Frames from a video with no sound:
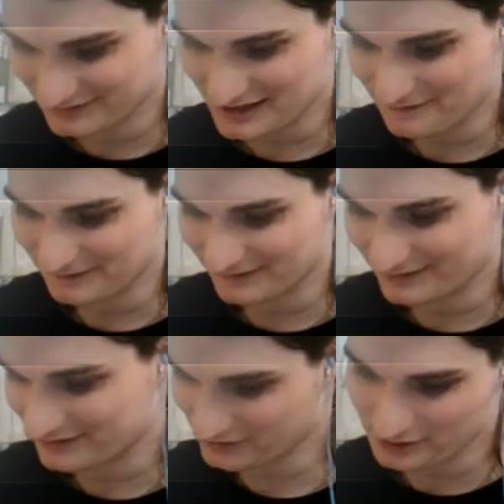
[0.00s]
and
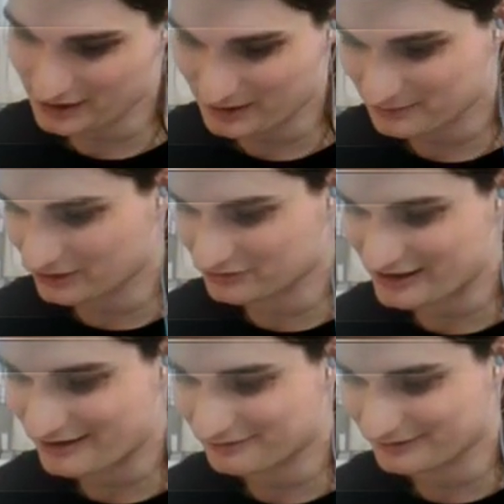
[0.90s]
I was like, oh yeah, my commander's
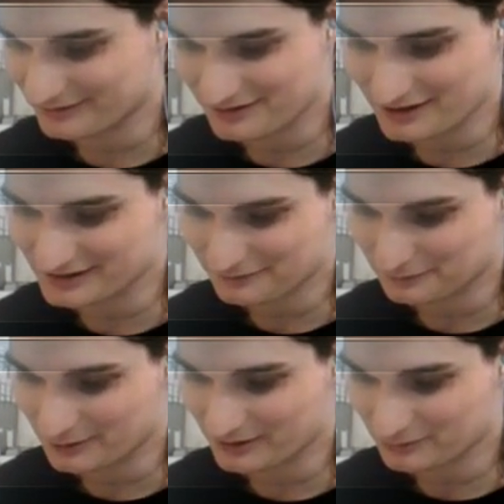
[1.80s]
a
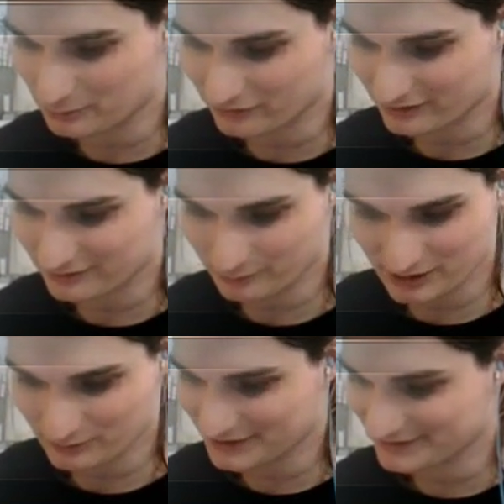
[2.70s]
Nephilim, and someone was like,
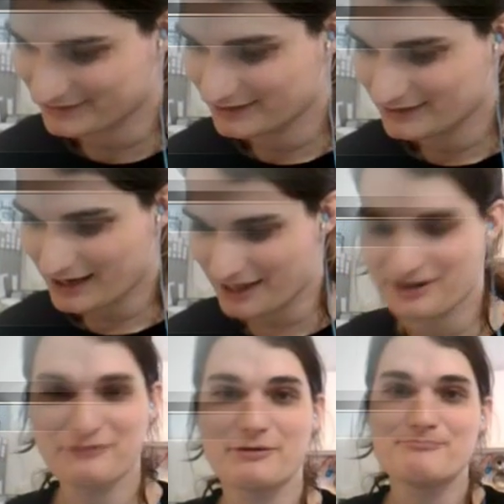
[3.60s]
wait, what? And then
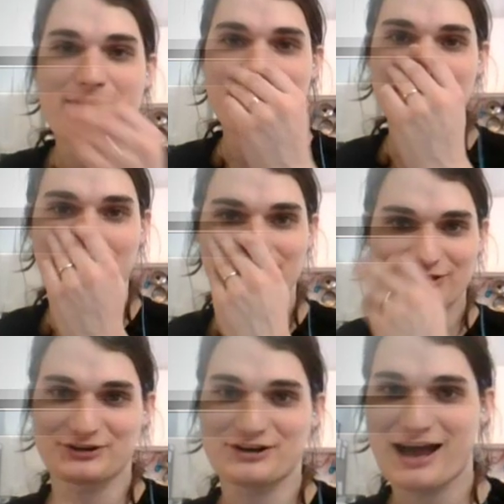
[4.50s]
I remembered that
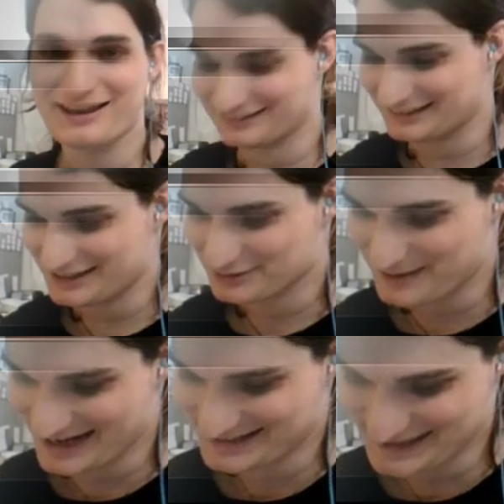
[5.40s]
they're not legal
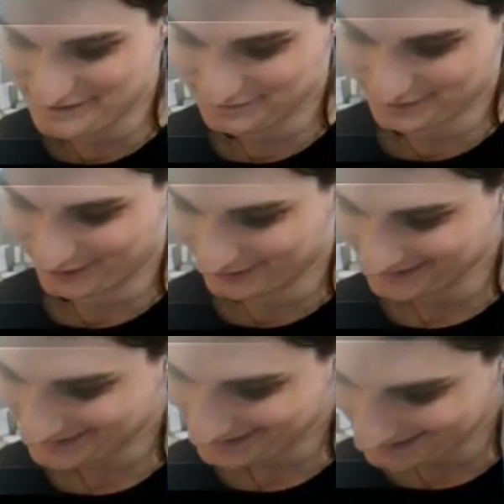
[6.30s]
by default.